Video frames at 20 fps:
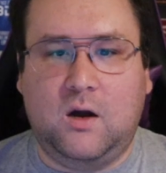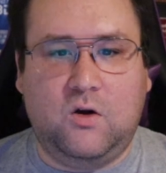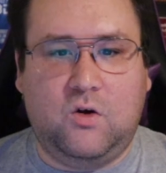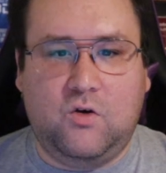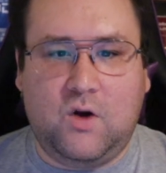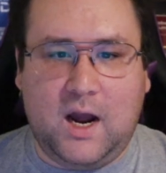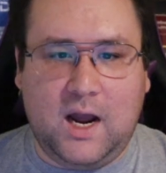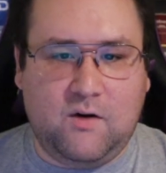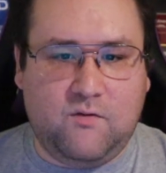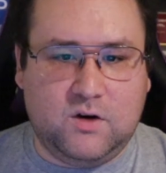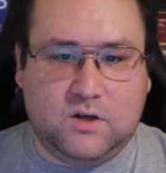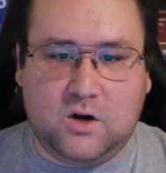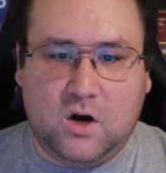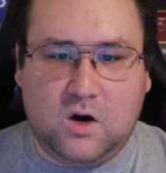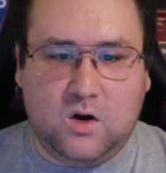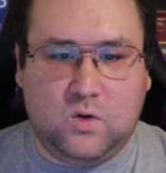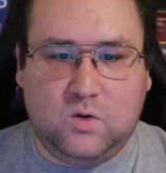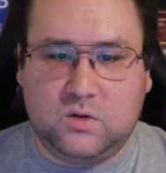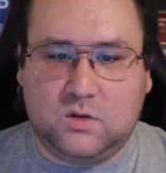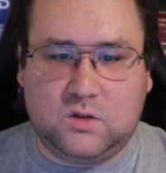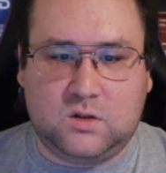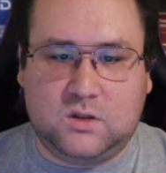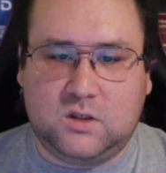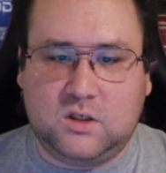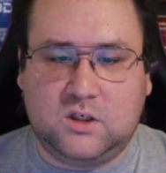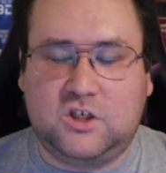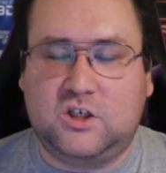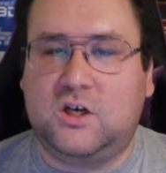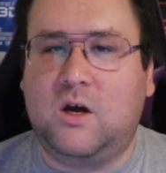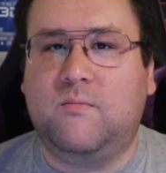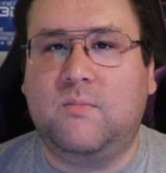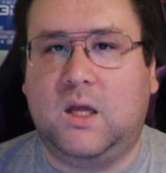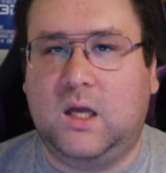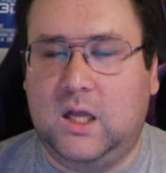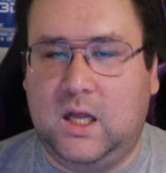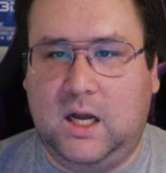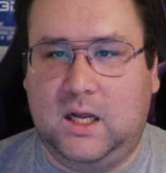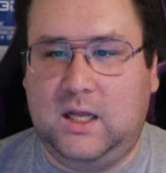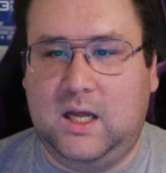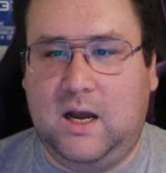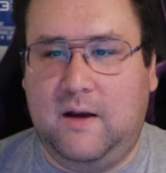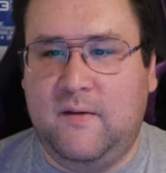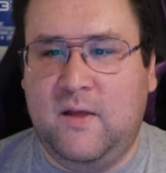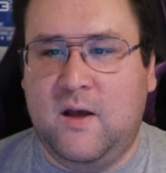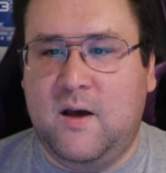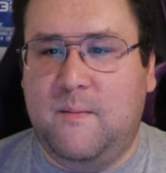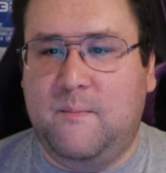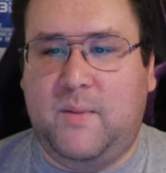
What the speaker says: Krang Return or something like that.